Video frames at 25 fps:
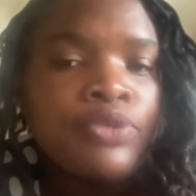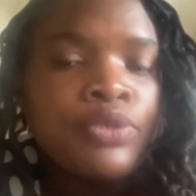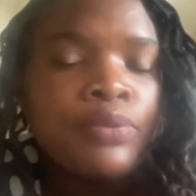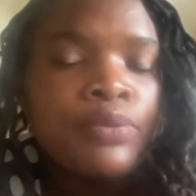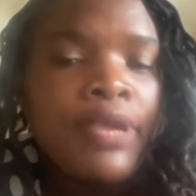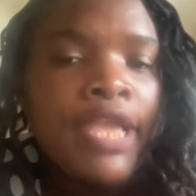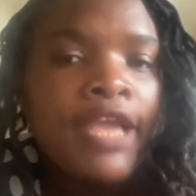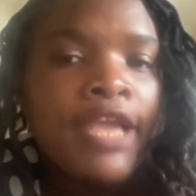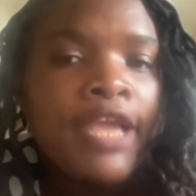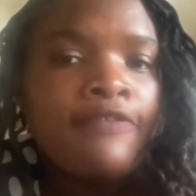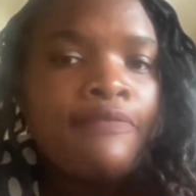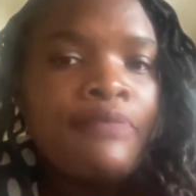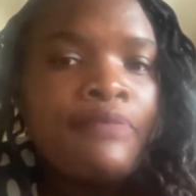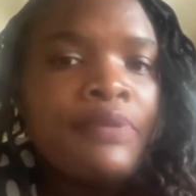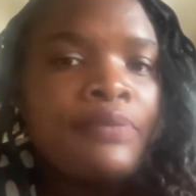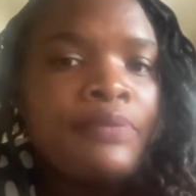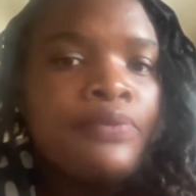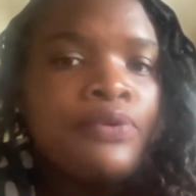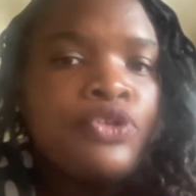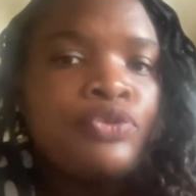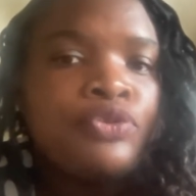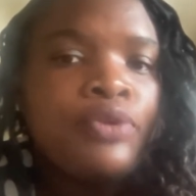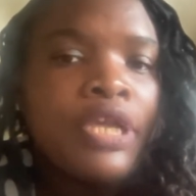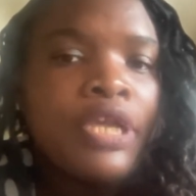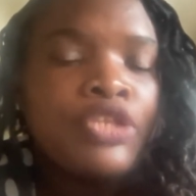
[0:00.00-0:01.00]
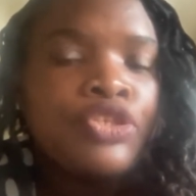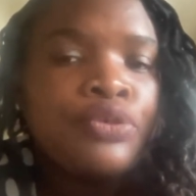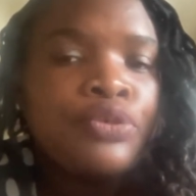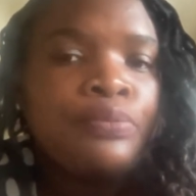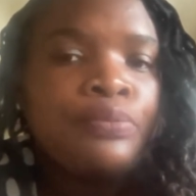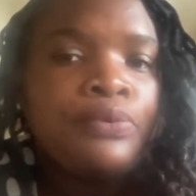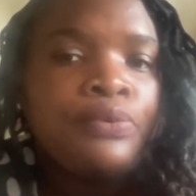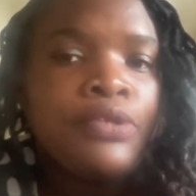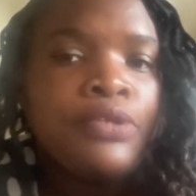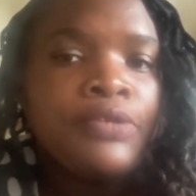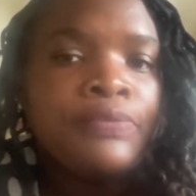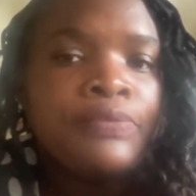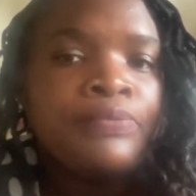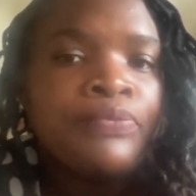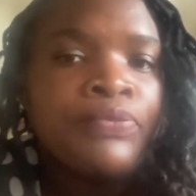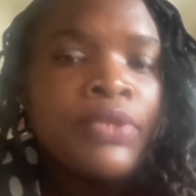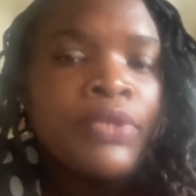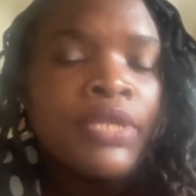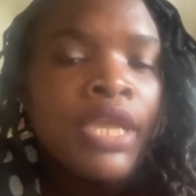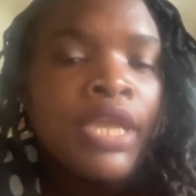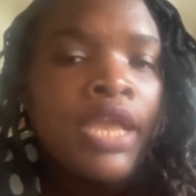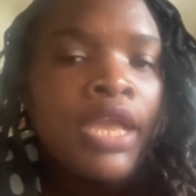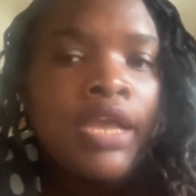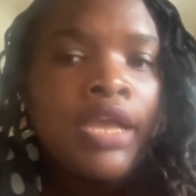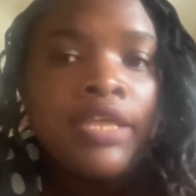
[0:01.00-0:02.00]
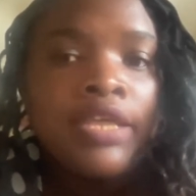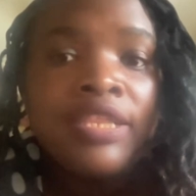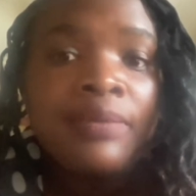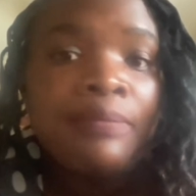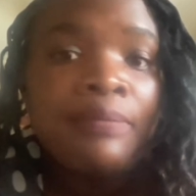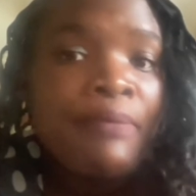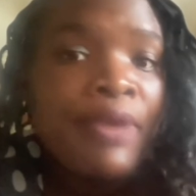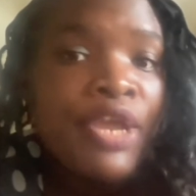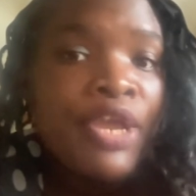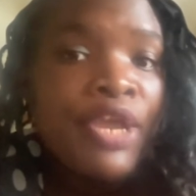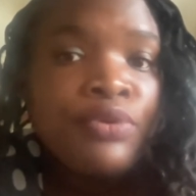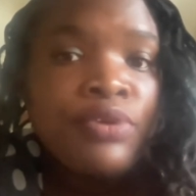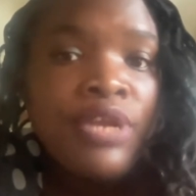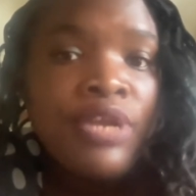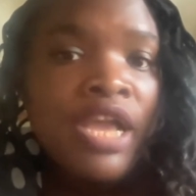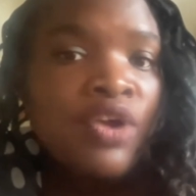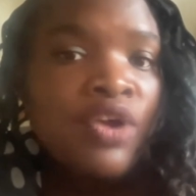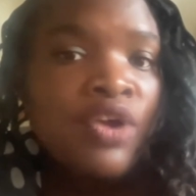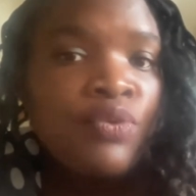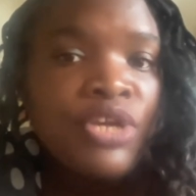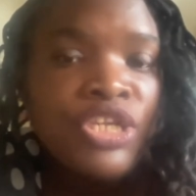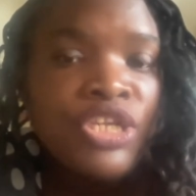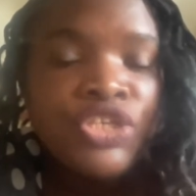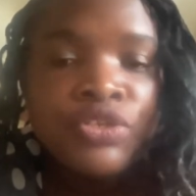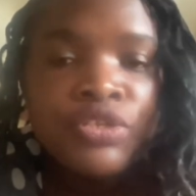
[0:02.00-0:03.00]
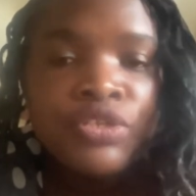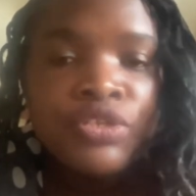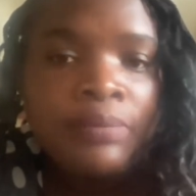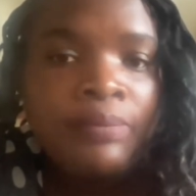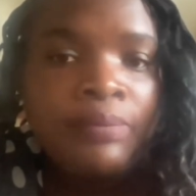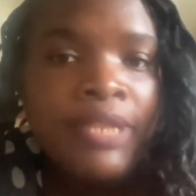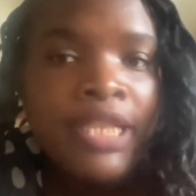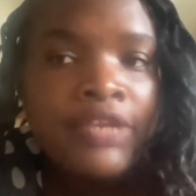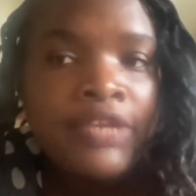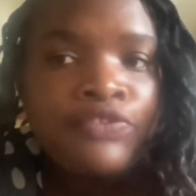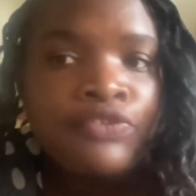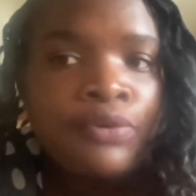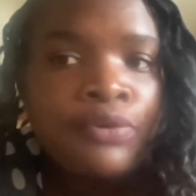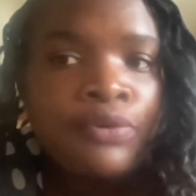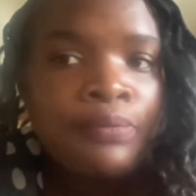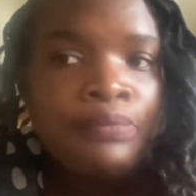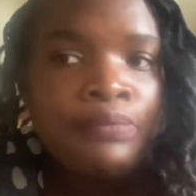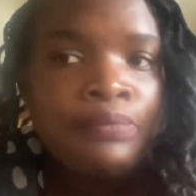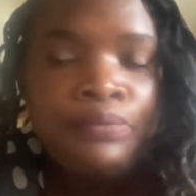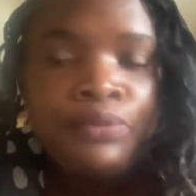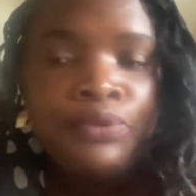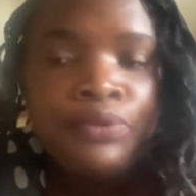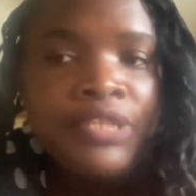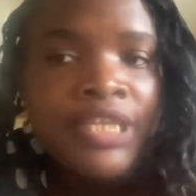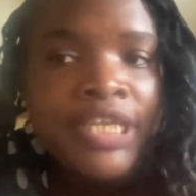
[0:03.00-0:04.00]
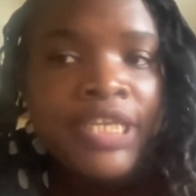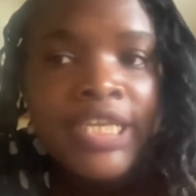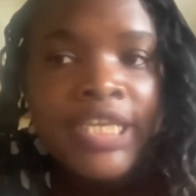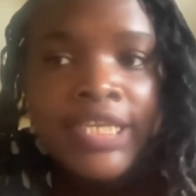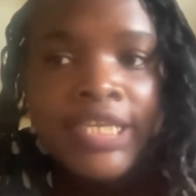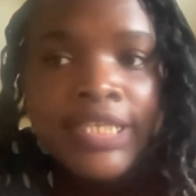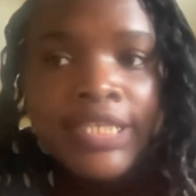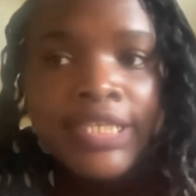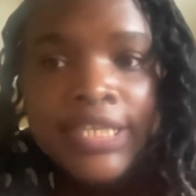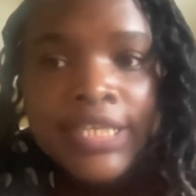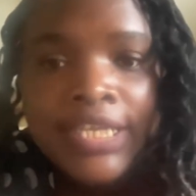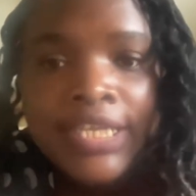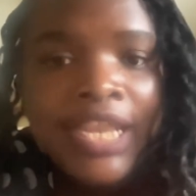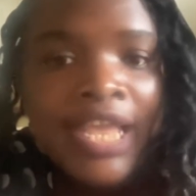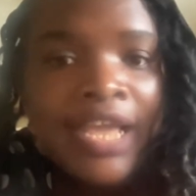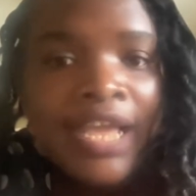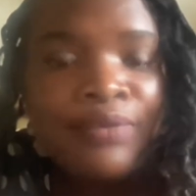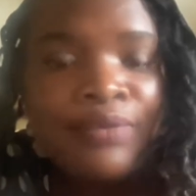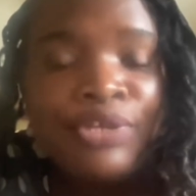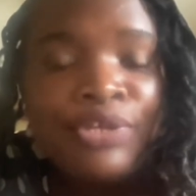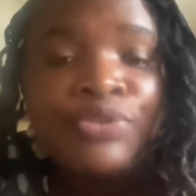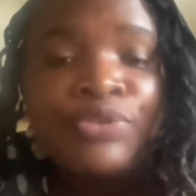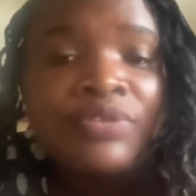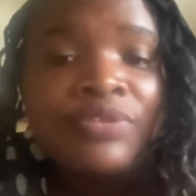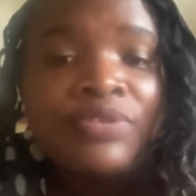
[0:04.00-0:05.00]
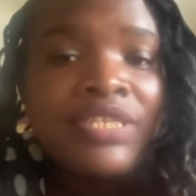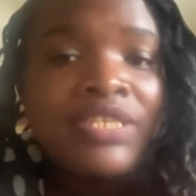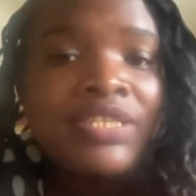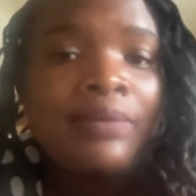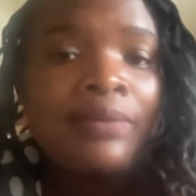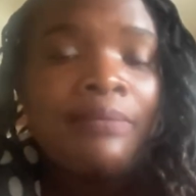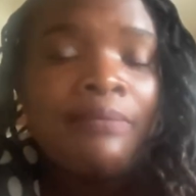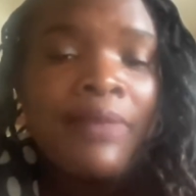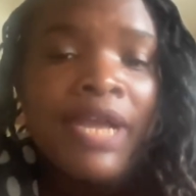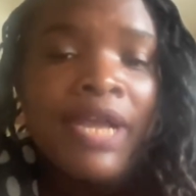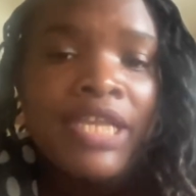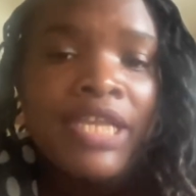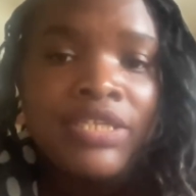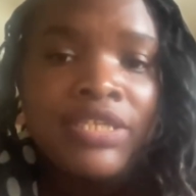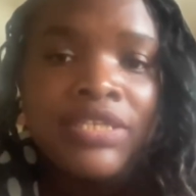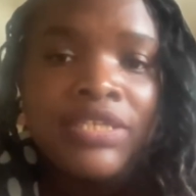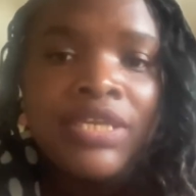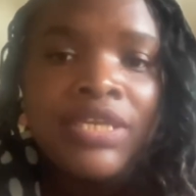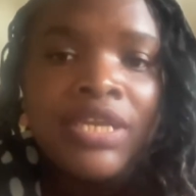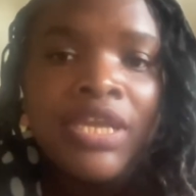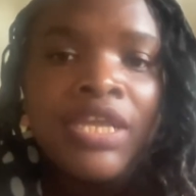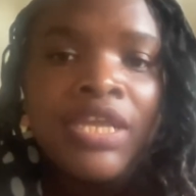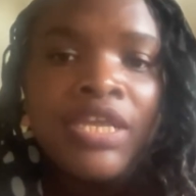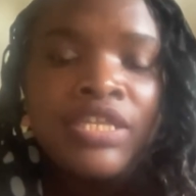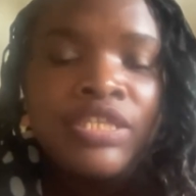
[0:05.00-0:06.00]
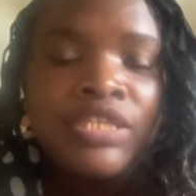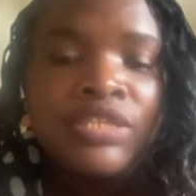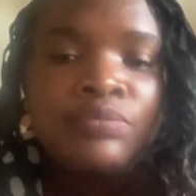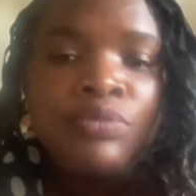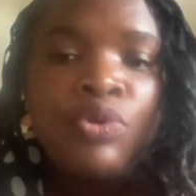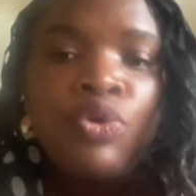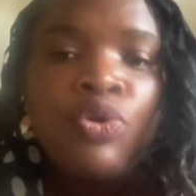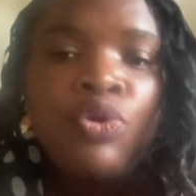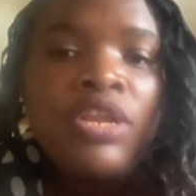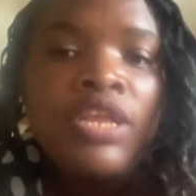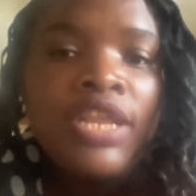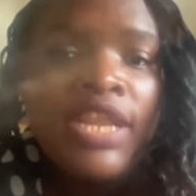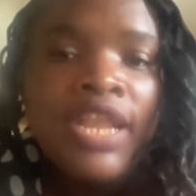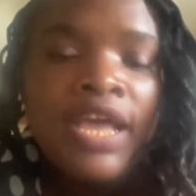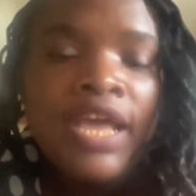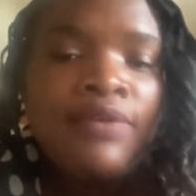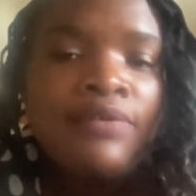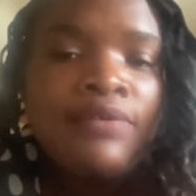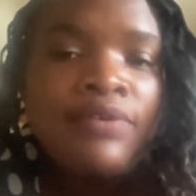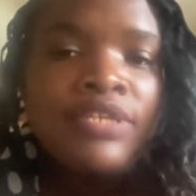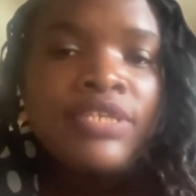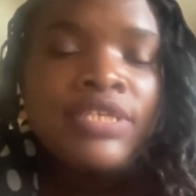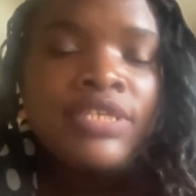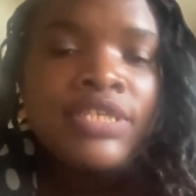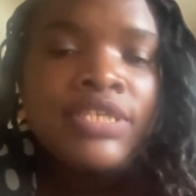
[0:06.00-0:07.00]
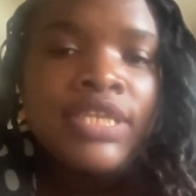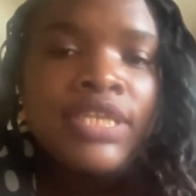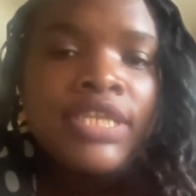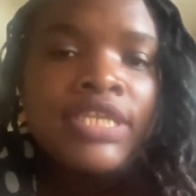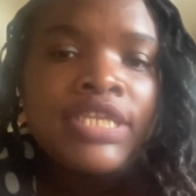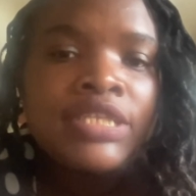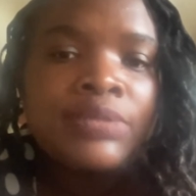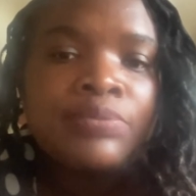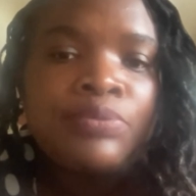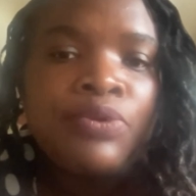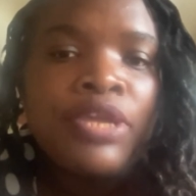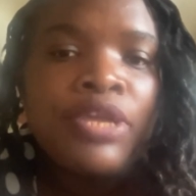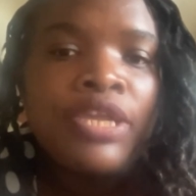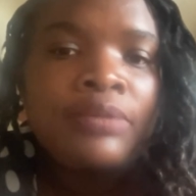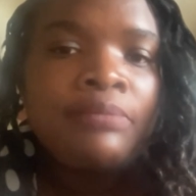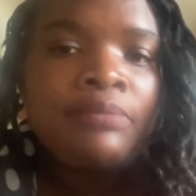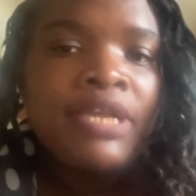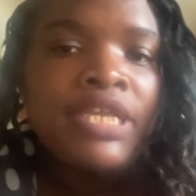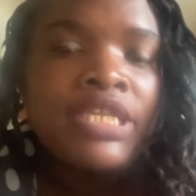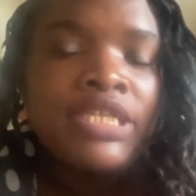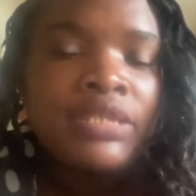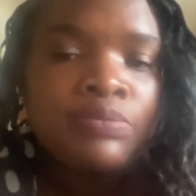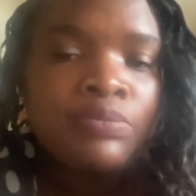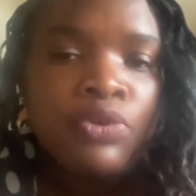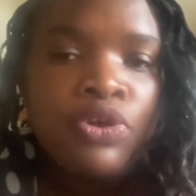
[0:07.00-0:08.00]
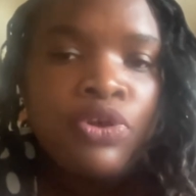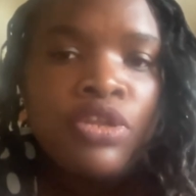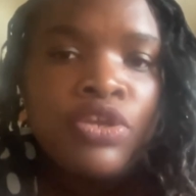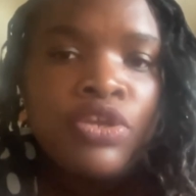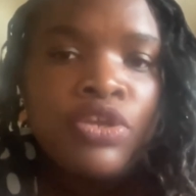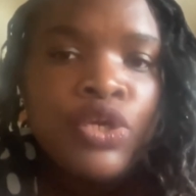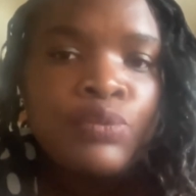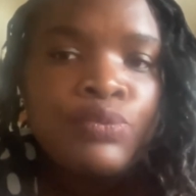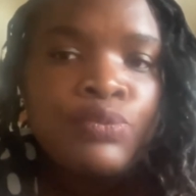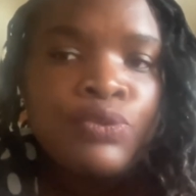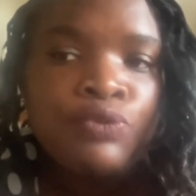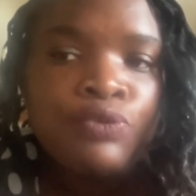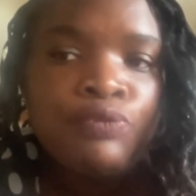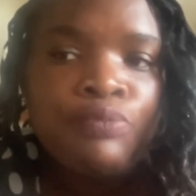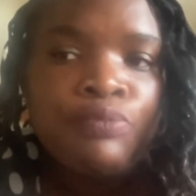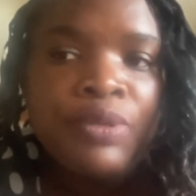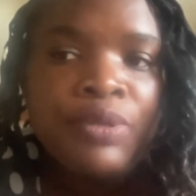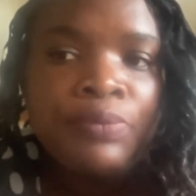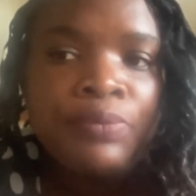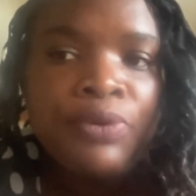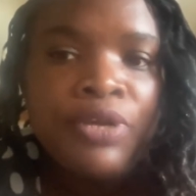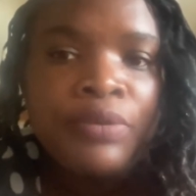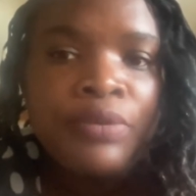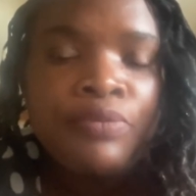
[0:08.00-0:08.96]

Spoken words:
So we have people trying to put the Meru language on the platform, put the Kisii language. So these are much smaller languages that are spoken by smaller groups of people.